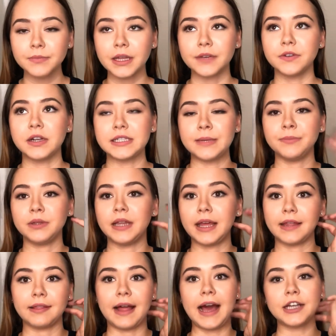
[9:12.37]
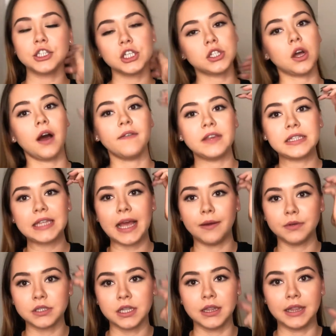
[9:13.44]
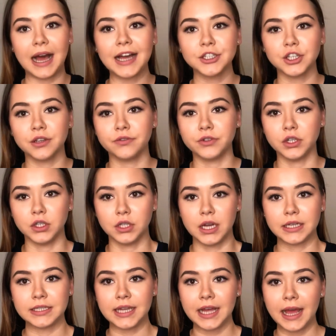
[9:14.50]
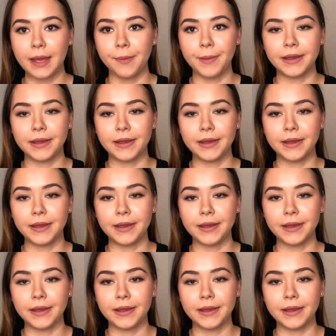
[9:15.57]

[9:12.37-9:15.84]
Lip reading: Like, for example, like lashes, obviously I wasn't lashing for a long time.